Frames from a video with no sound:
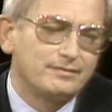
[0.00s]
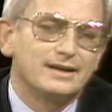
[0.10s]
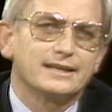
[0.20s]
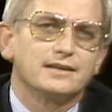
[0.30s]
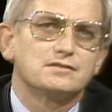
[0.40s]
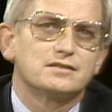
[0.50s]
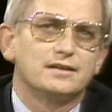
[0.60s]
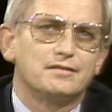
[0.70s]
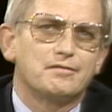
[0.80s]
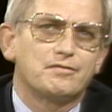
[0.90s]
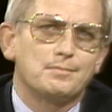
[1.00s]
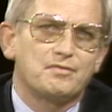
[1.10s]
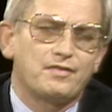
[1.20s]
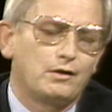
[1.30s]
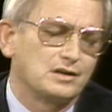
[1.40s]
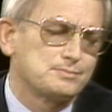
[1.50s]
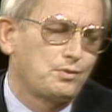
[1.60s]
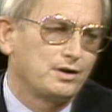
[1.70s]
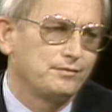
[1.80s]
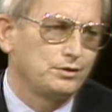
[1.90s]
I guess from a fairness
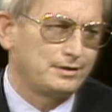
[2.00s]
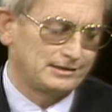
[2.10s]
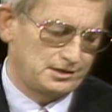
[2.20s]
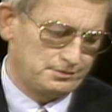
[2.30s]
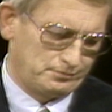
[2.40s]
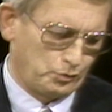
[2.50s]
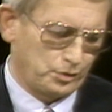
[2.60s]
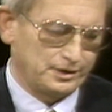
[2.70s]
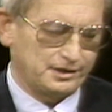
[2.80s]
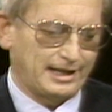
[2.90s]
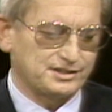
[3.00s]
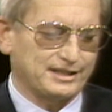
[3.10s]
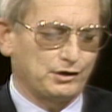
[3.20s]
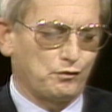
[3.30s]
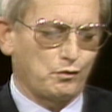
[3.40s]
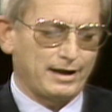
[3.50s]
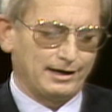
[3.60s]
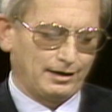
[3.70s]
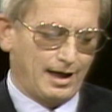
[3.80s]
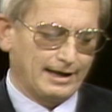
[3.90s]
point of view, that's a word that tends to get overrated
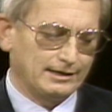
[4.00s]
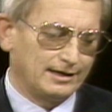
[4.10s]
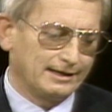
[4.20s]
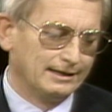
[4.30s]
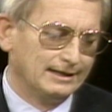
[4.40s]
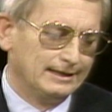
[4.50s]
a lot, and I'm